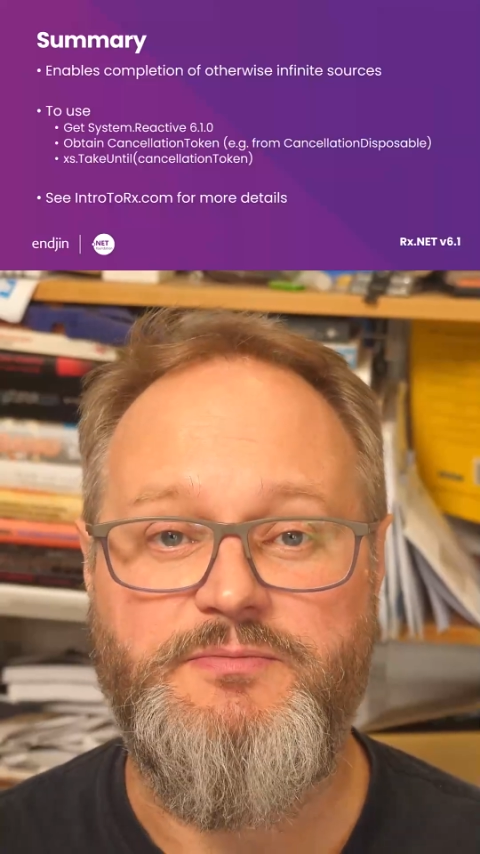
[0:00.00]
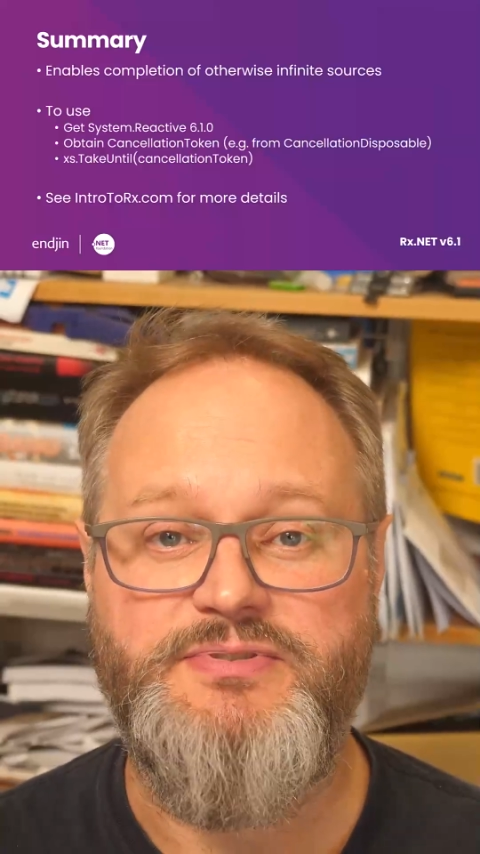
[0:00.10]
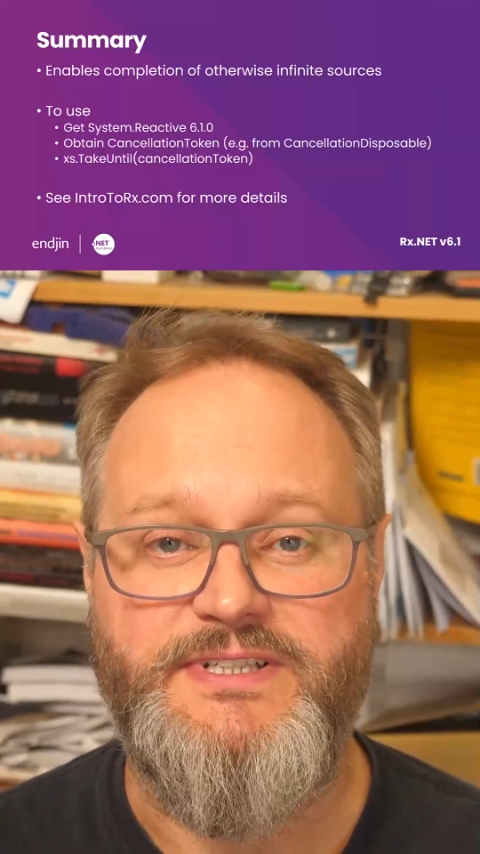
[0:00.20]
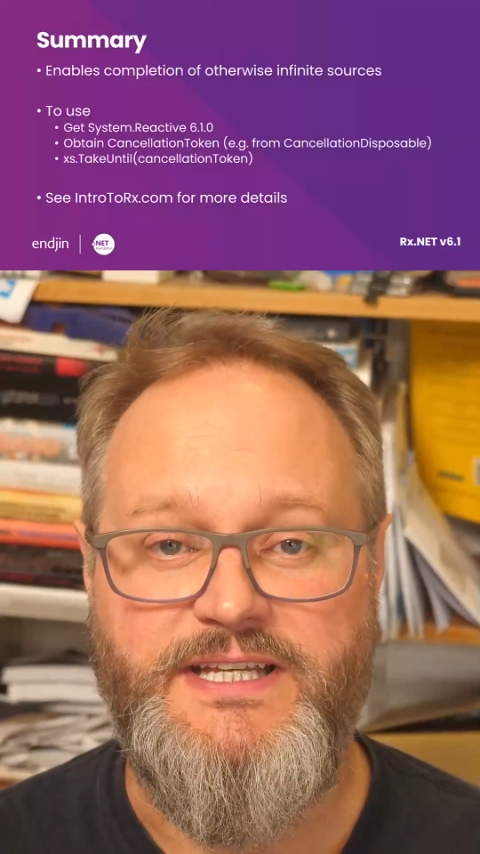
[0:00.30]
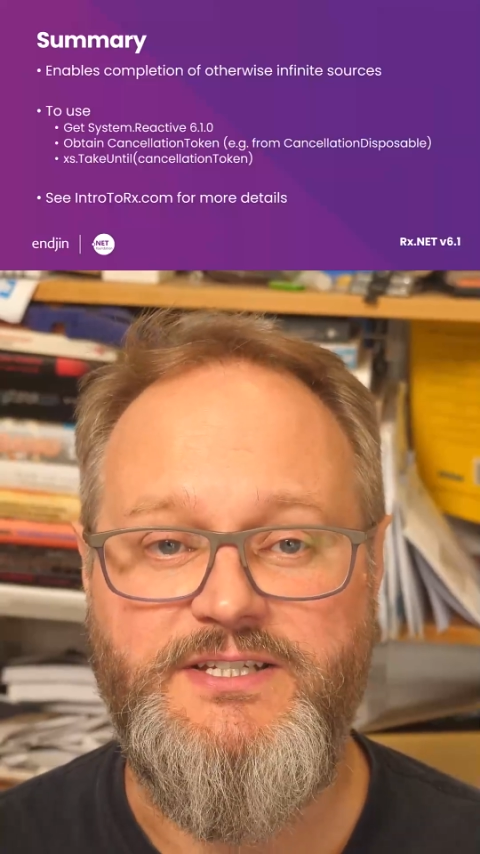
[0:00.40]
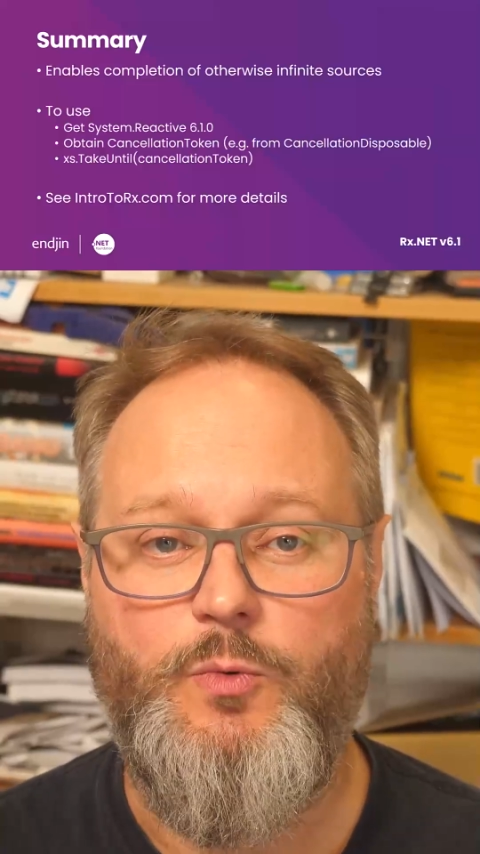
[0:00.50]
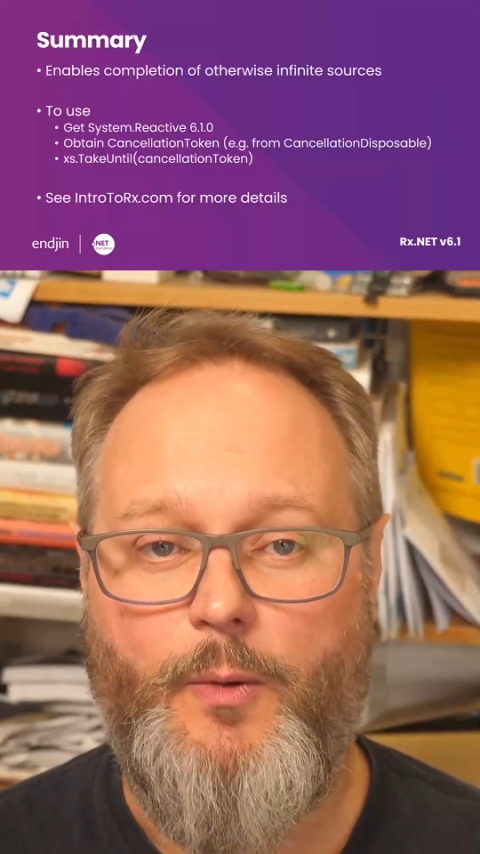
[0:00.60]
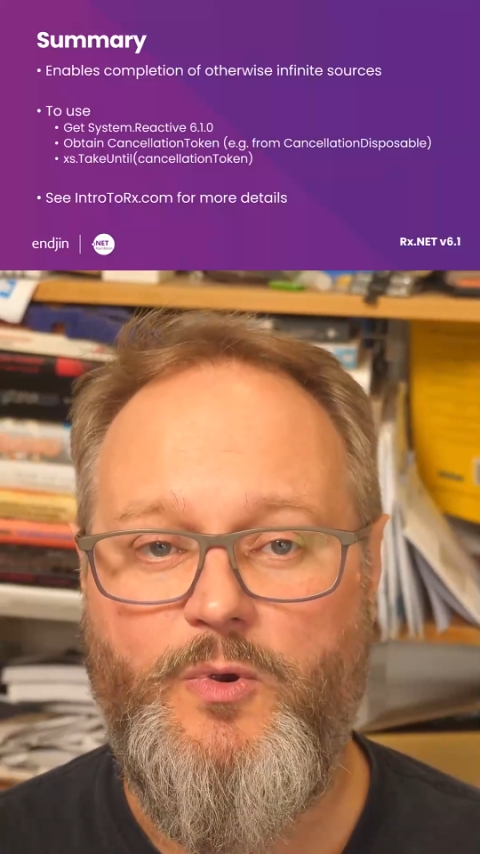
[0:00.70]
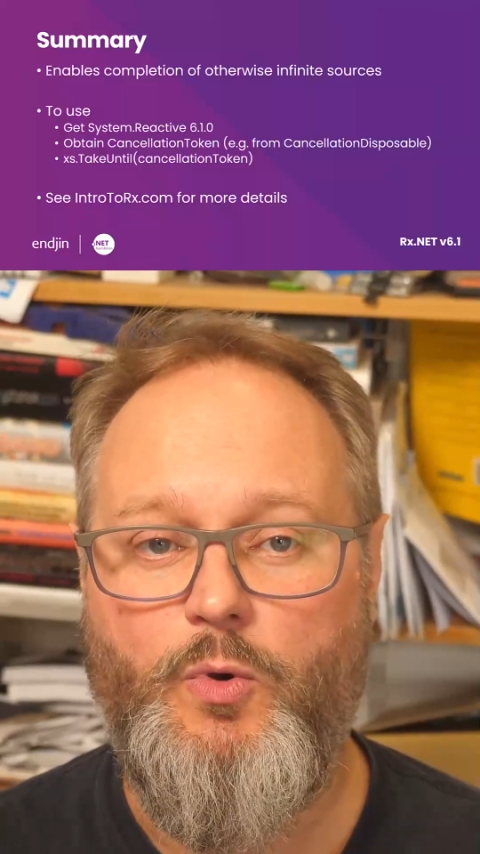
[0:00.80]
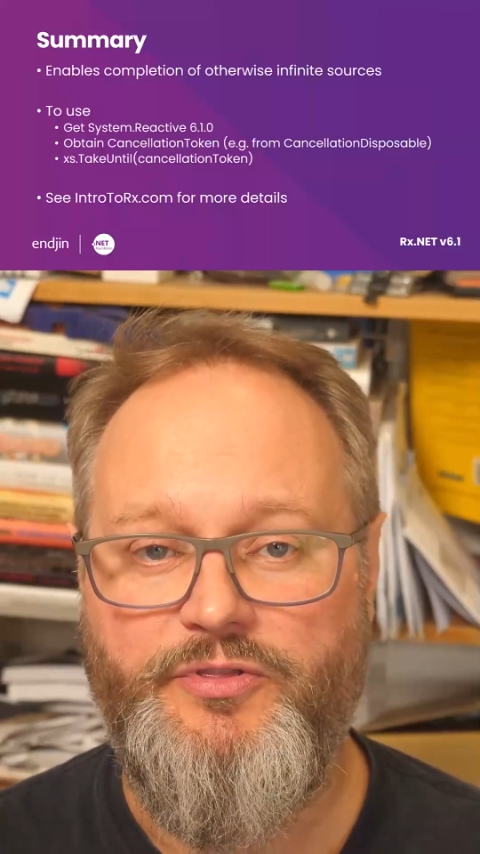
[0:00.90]
complete
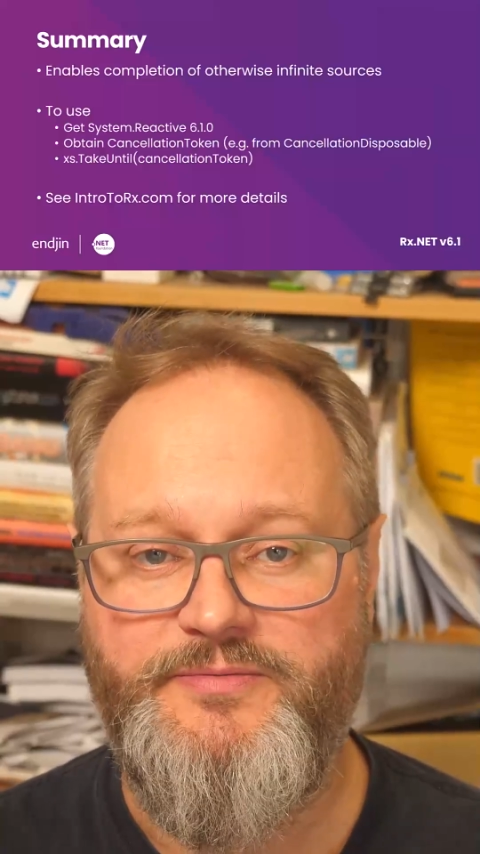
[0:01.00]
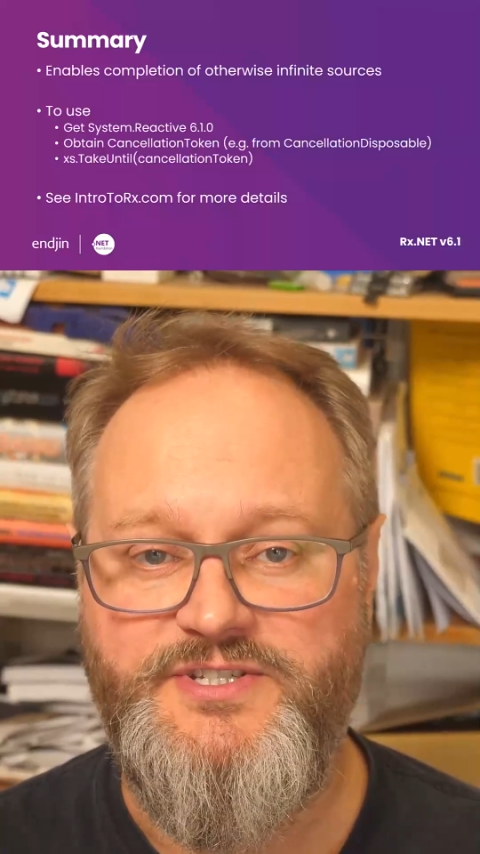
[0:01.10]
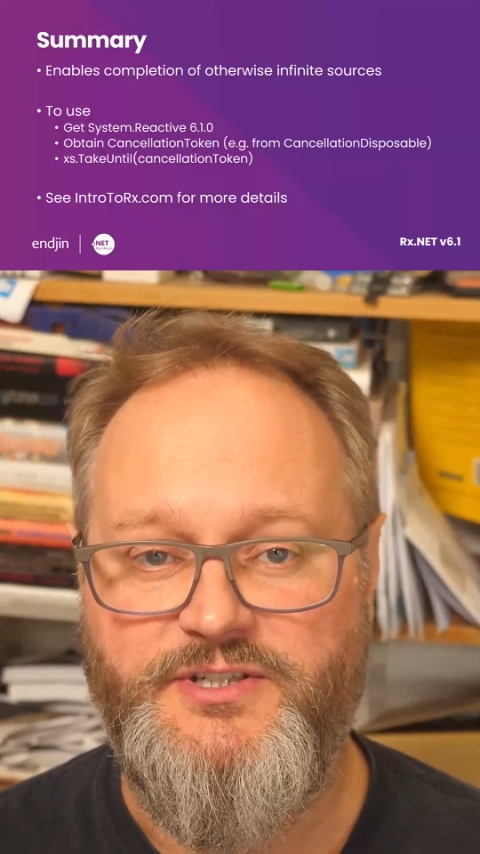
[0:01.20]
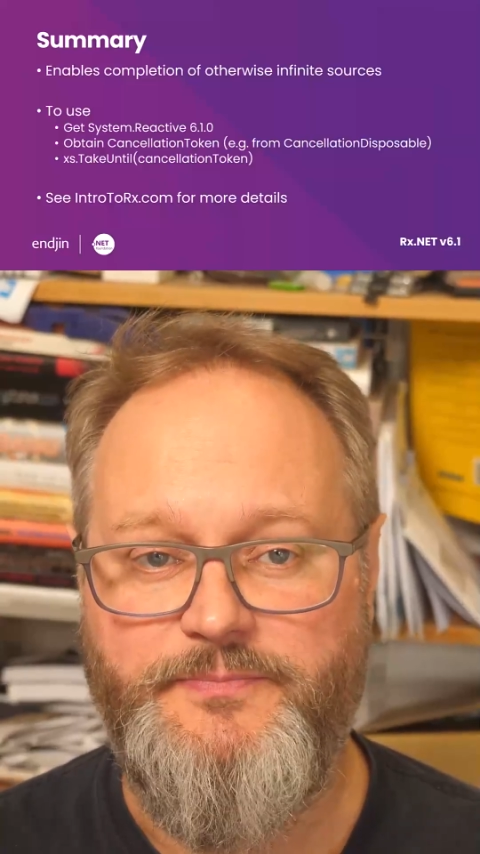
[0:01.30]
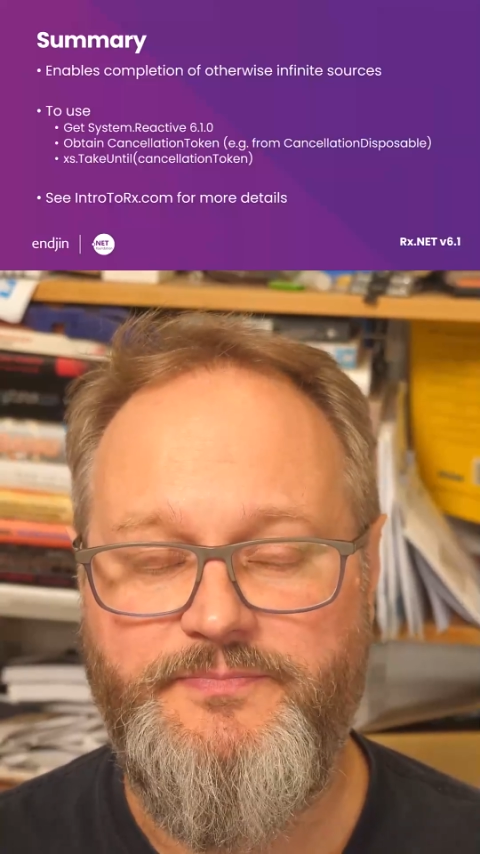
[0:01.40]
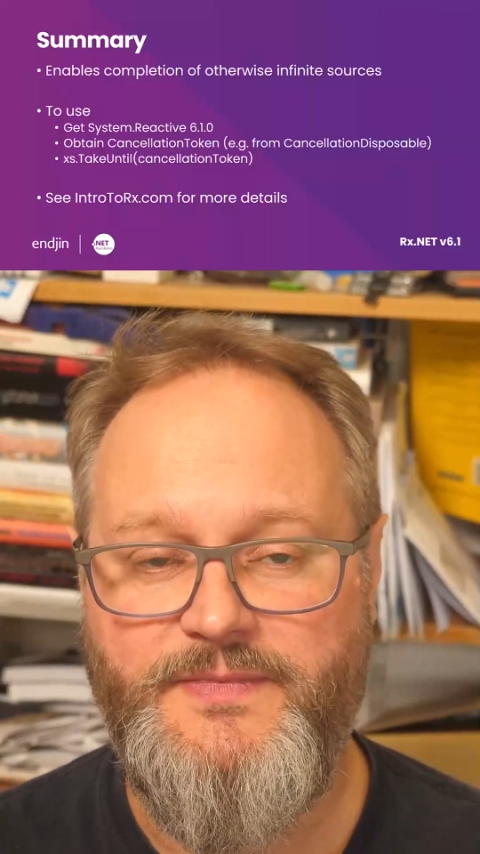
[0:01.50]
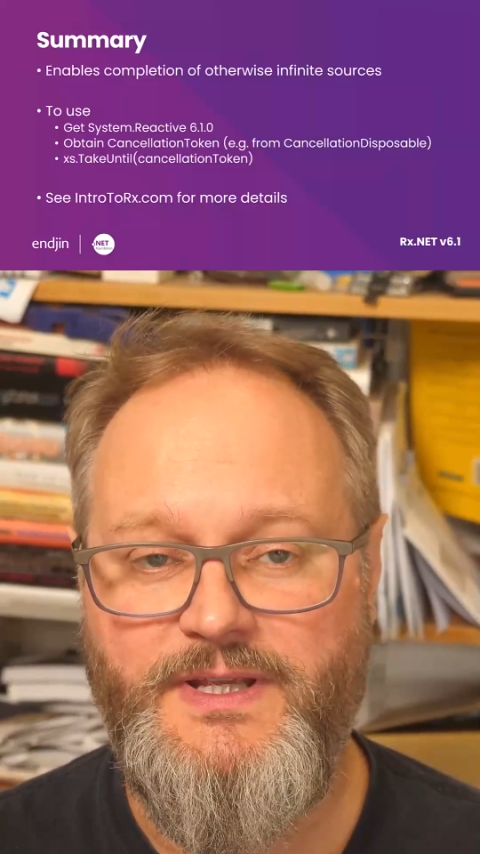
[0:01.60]
when we want them to.